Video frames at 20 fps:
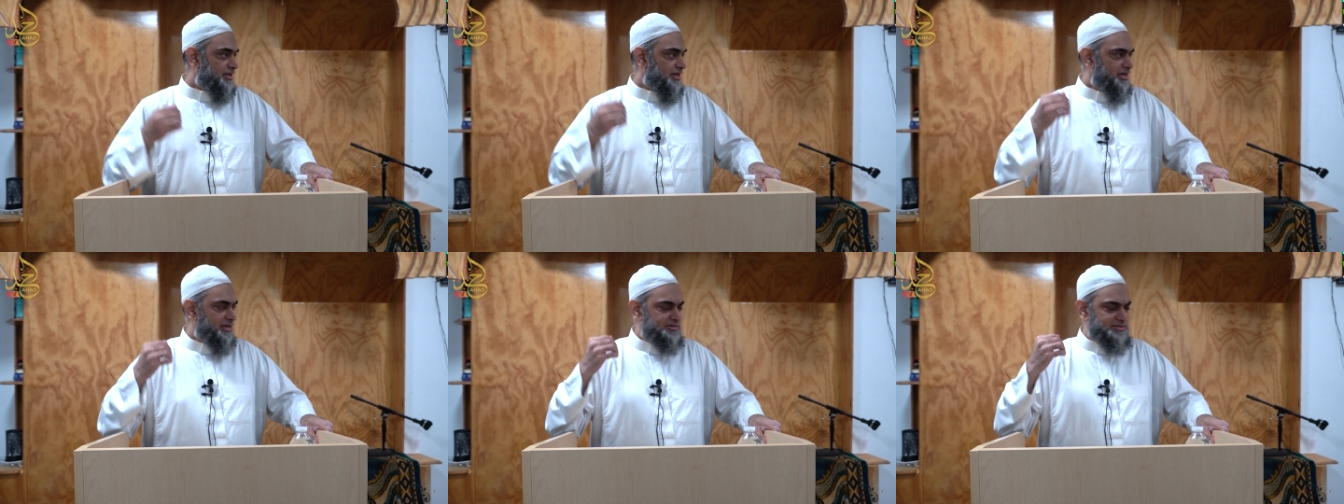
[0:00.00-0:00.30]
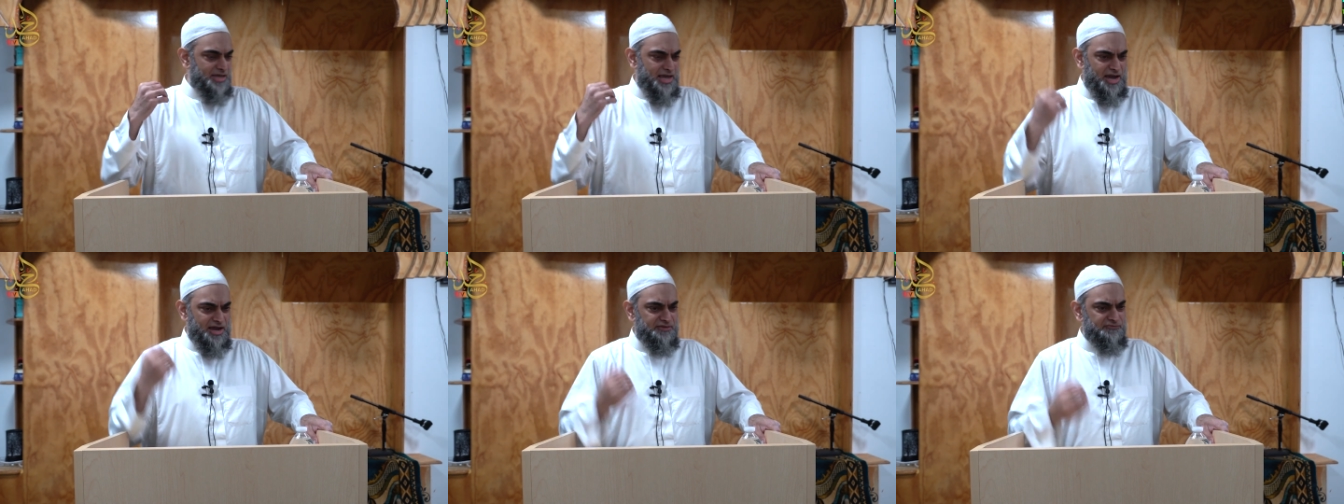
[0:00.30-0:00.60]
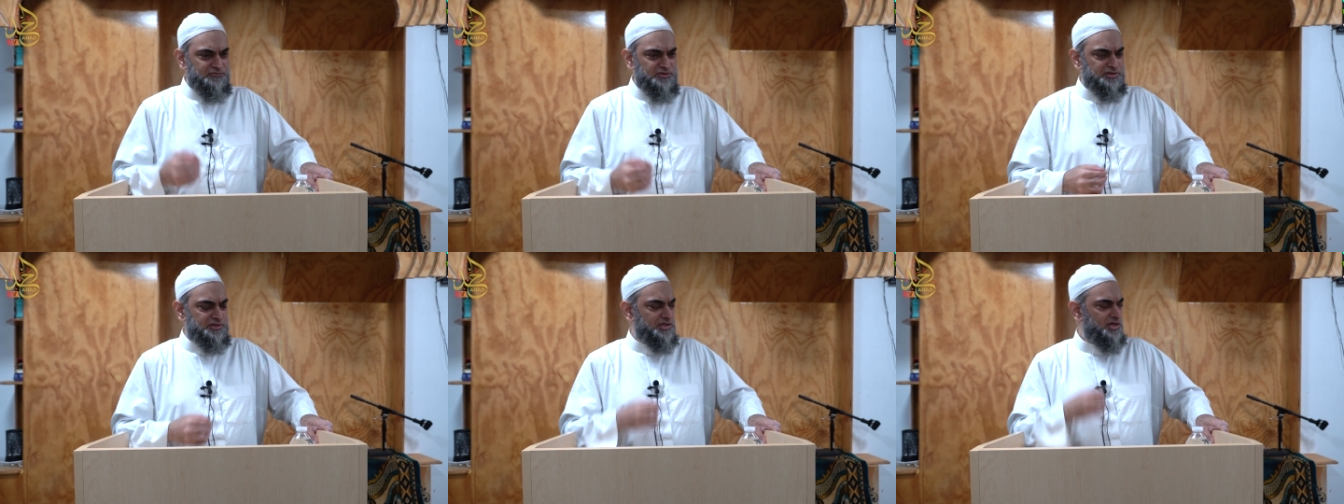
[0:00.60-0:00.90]
is
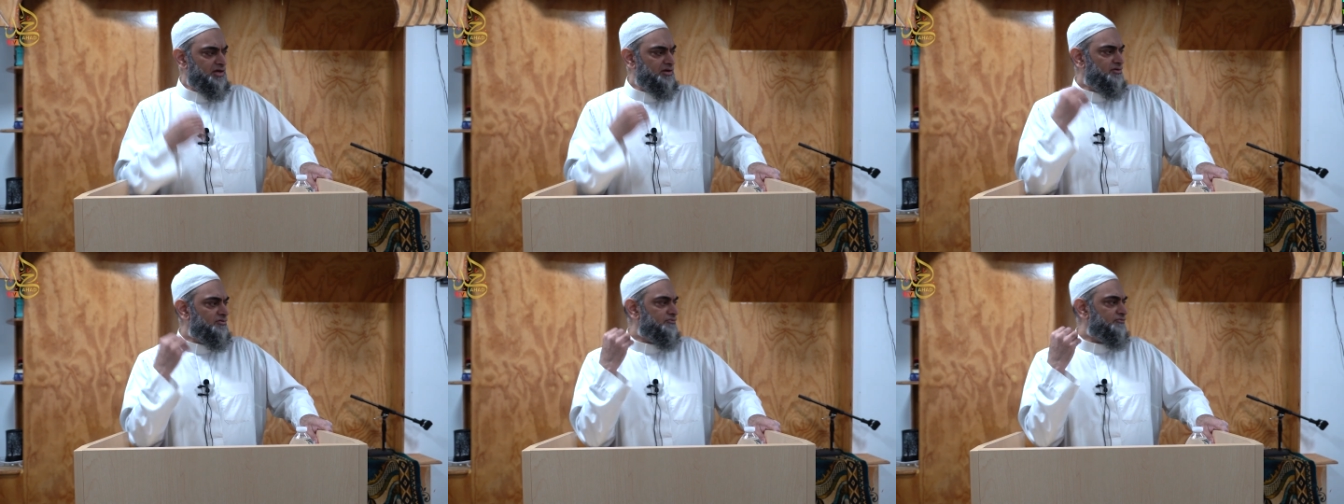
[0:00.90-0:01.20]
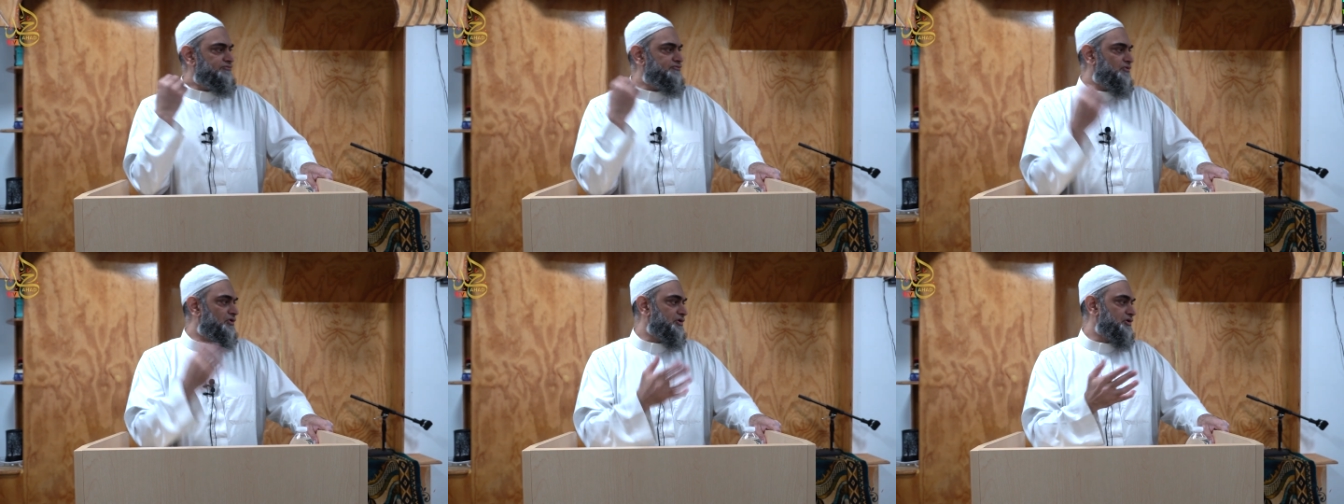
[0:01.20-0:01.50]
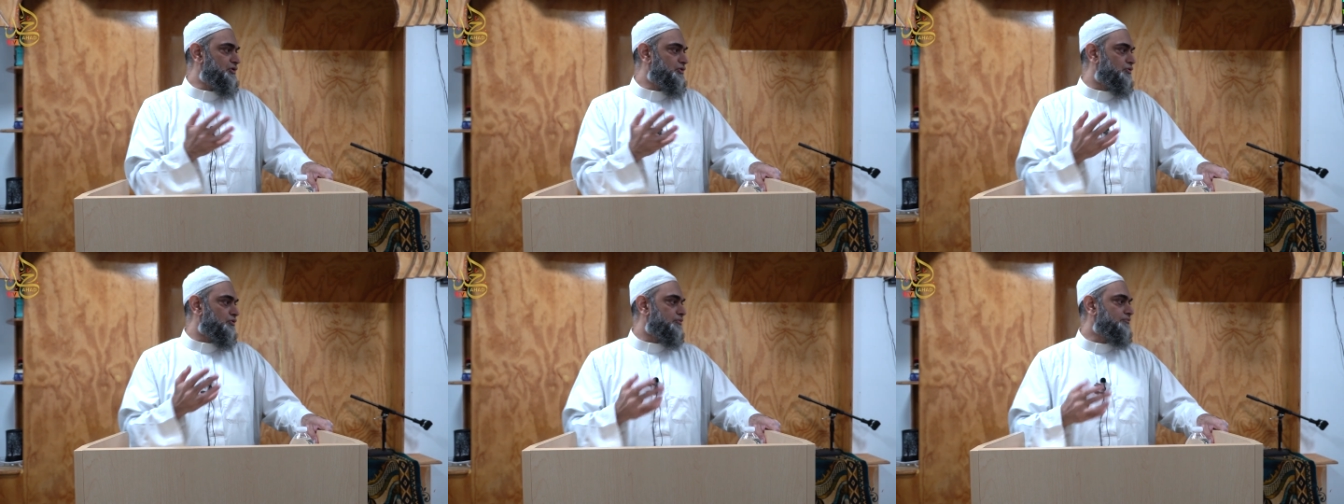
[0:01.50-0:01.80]
everything for
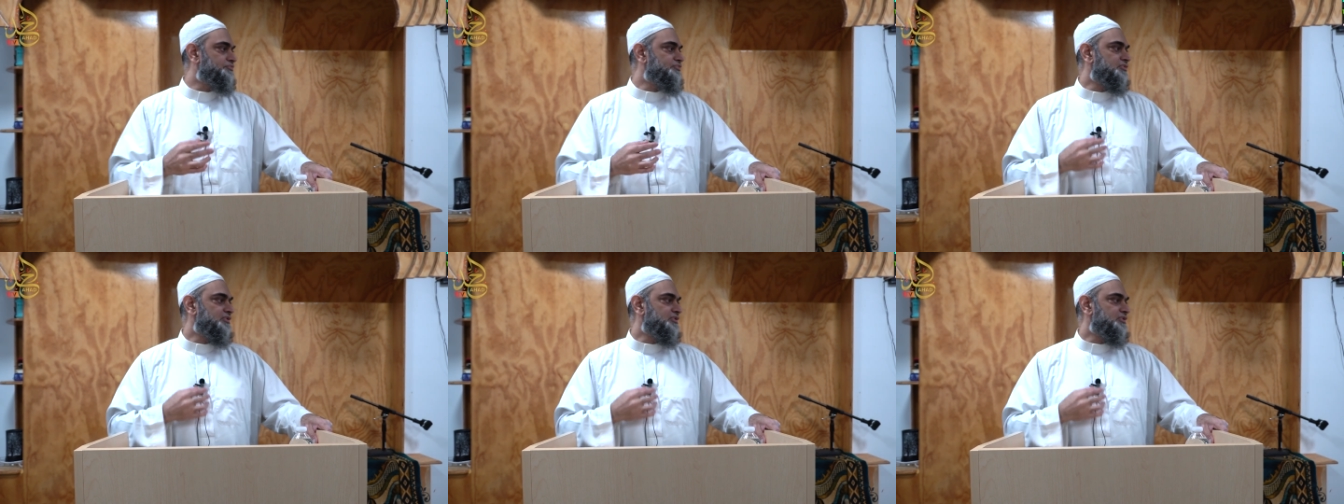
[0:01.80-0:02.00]
you.